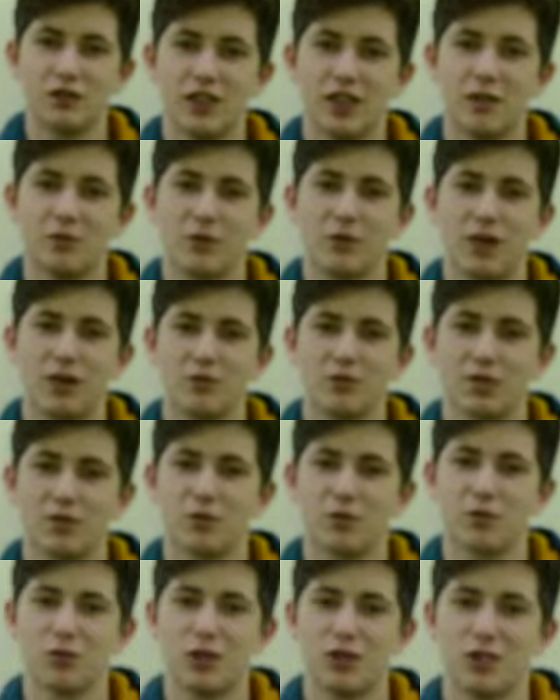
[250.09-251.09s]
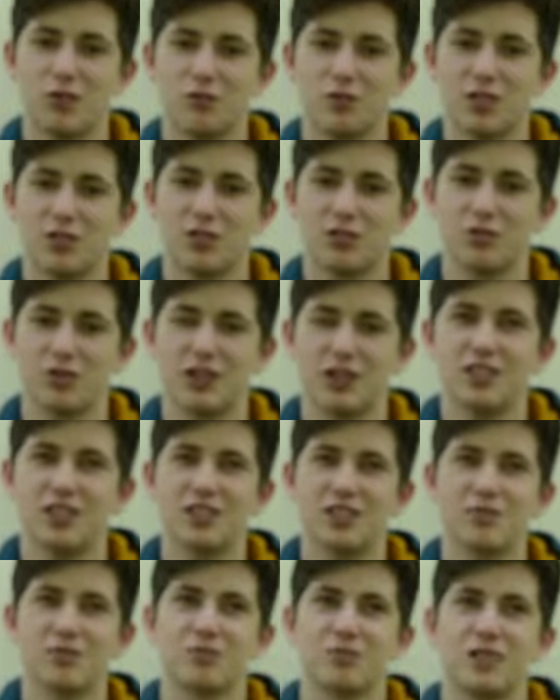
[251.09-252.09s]
it becomes like more like a mystery, and it
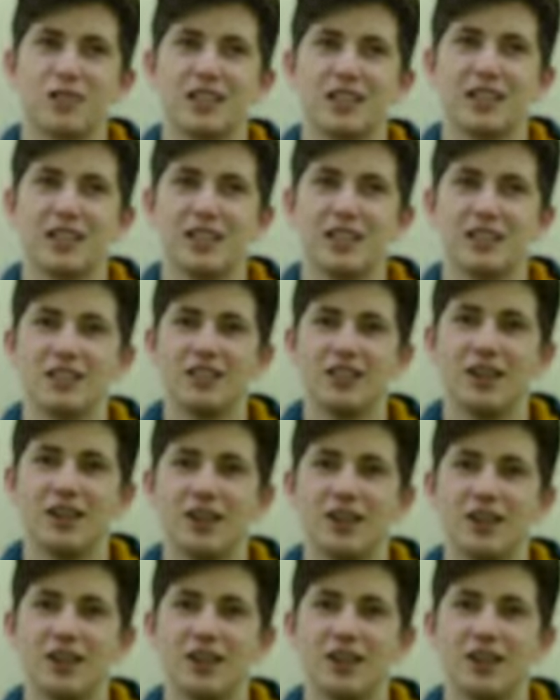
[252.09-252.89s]
doesn't really